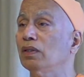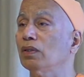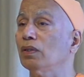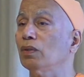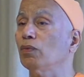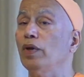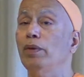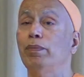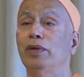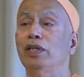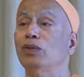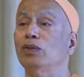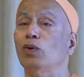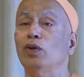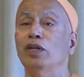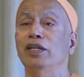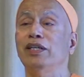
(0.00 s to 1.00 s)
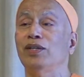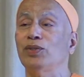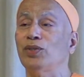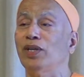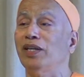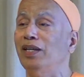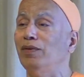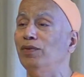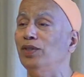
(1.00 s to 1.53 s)
we may totally
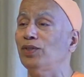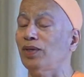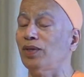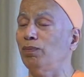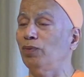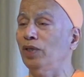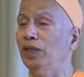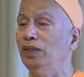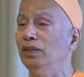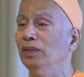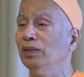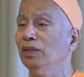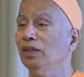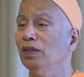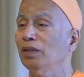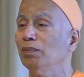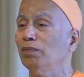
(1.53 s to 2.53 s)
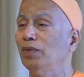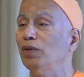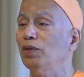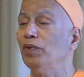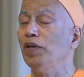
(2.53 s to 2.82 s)
disagree with someone, but